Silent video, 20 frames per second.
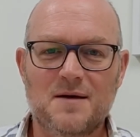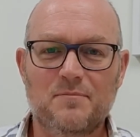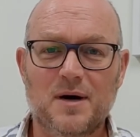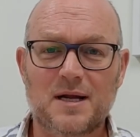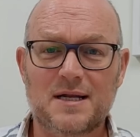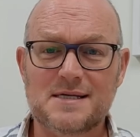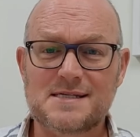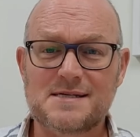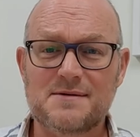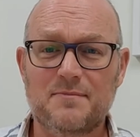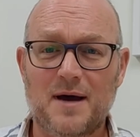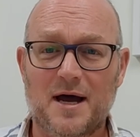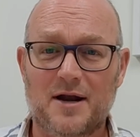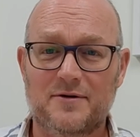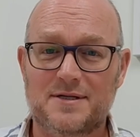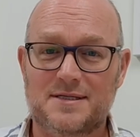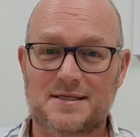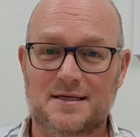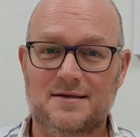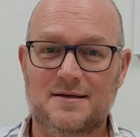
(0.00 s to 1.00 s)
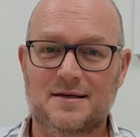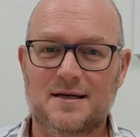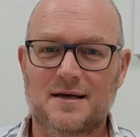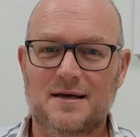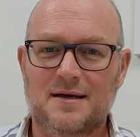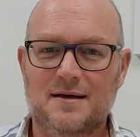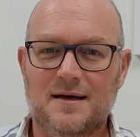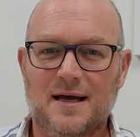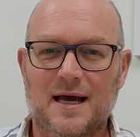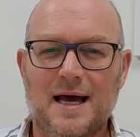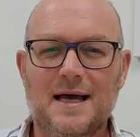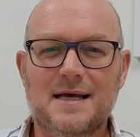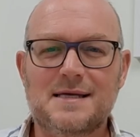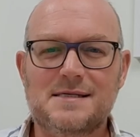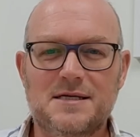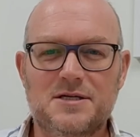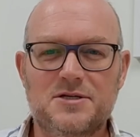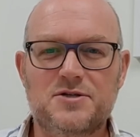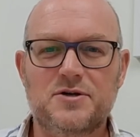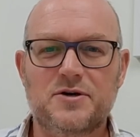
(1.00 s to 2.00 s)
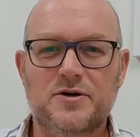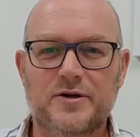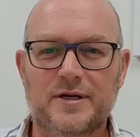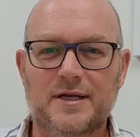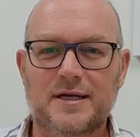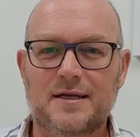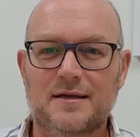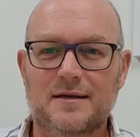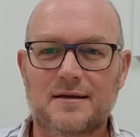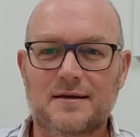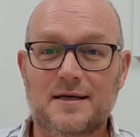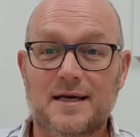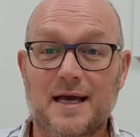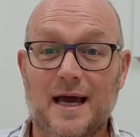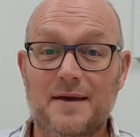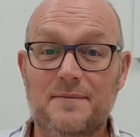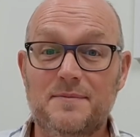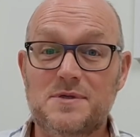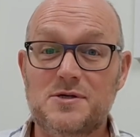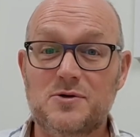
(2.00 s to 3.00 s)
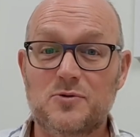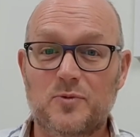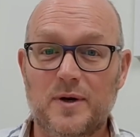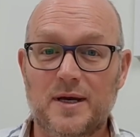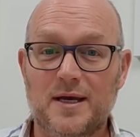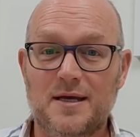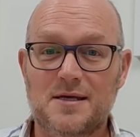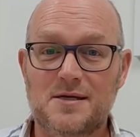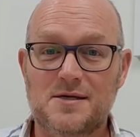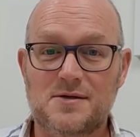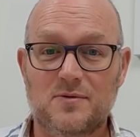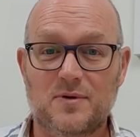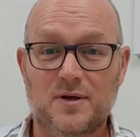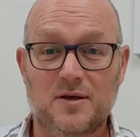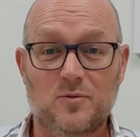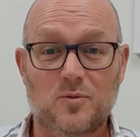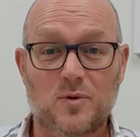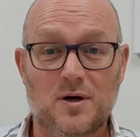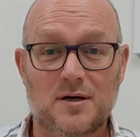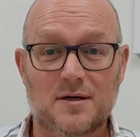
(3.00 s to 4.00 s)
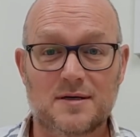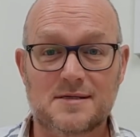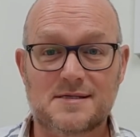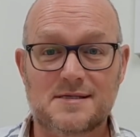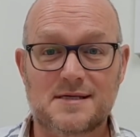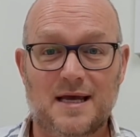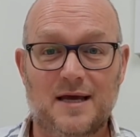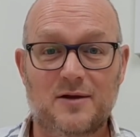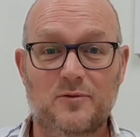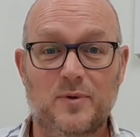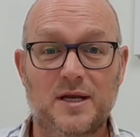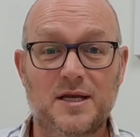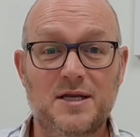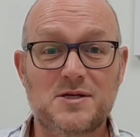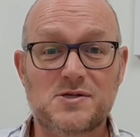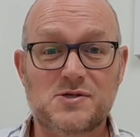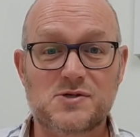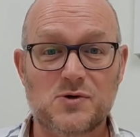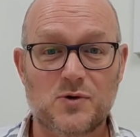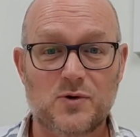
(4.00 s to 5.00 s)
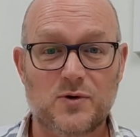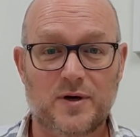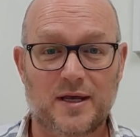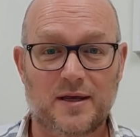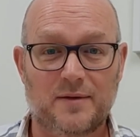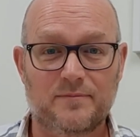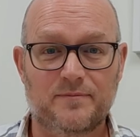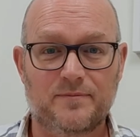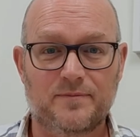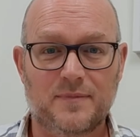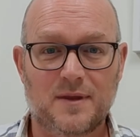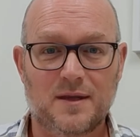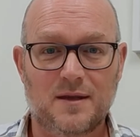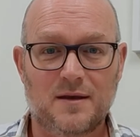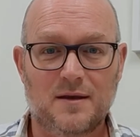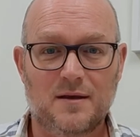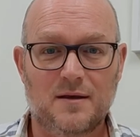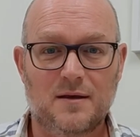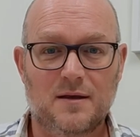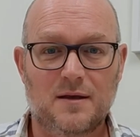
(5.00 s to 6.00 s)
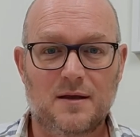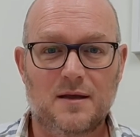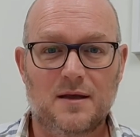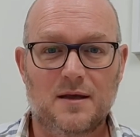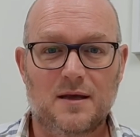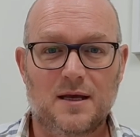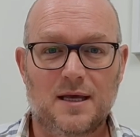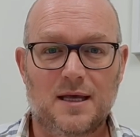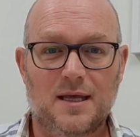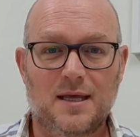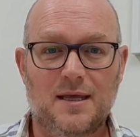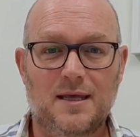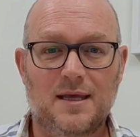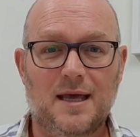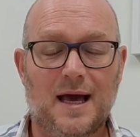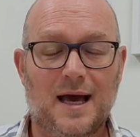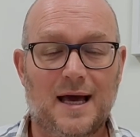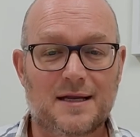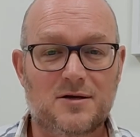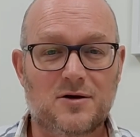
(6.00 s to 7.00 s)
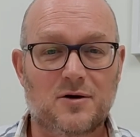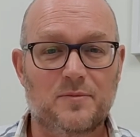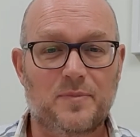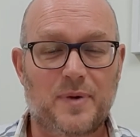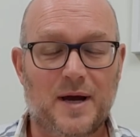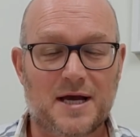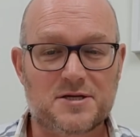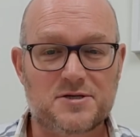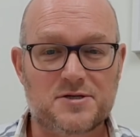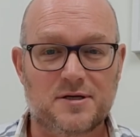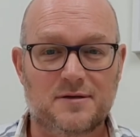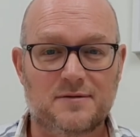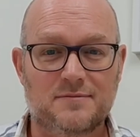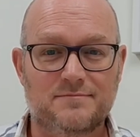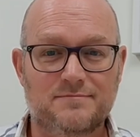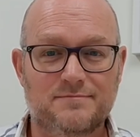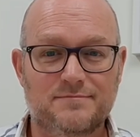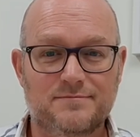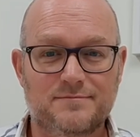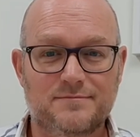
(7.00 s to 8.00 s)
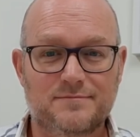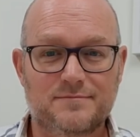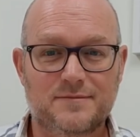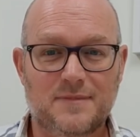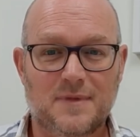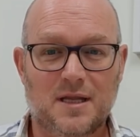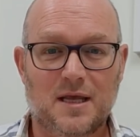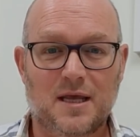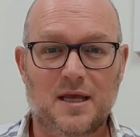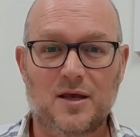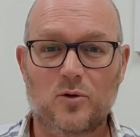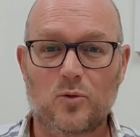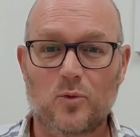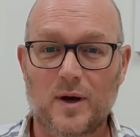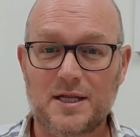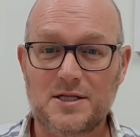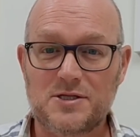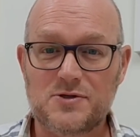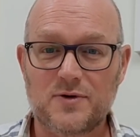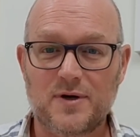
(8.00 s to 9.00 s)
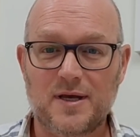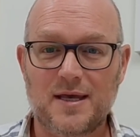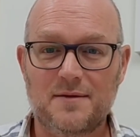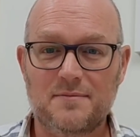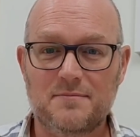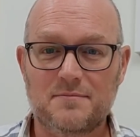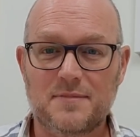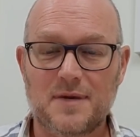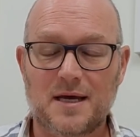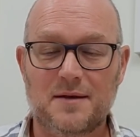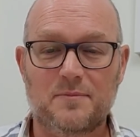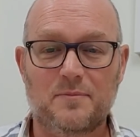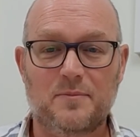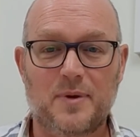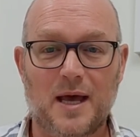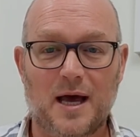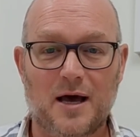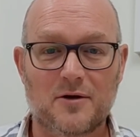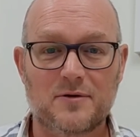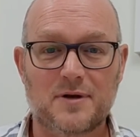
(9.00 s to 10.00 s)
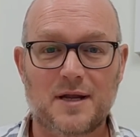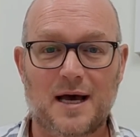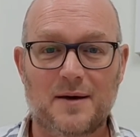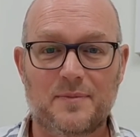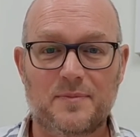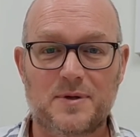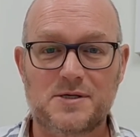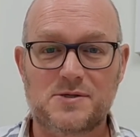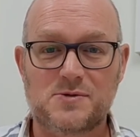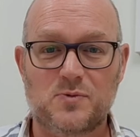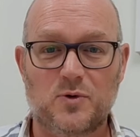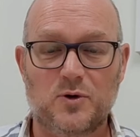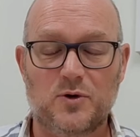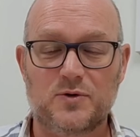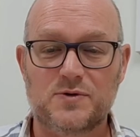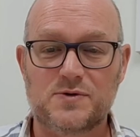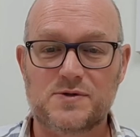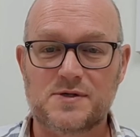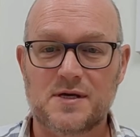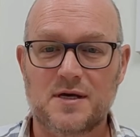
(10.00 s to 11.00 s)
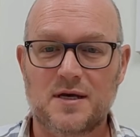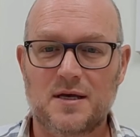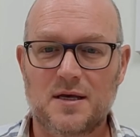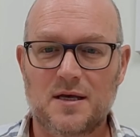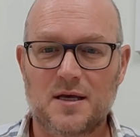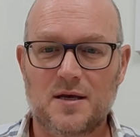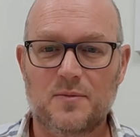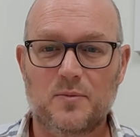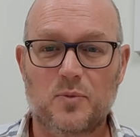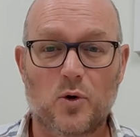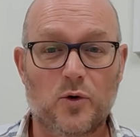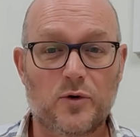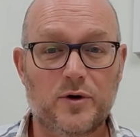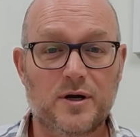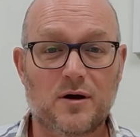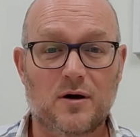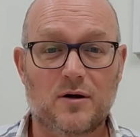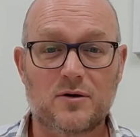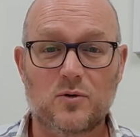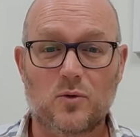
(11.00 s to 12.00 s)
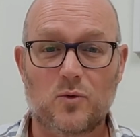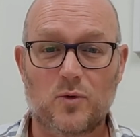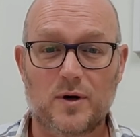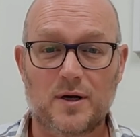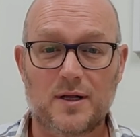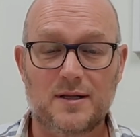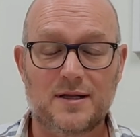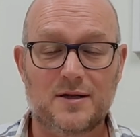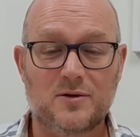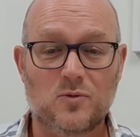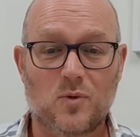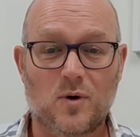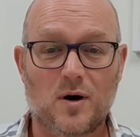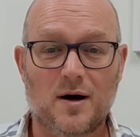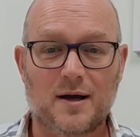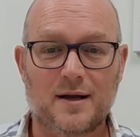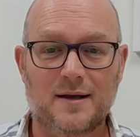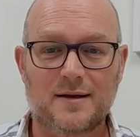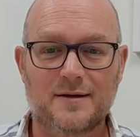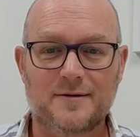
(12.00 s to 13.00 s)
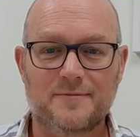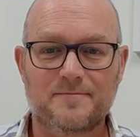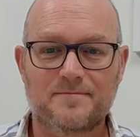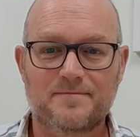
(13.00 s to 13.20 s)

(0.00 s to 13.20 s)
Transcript: "But a Samaritan, as he journeyed, came to where he was, and when he saw him, he had compassion. He went to him and bound up his wounds, pouring on oil and wine.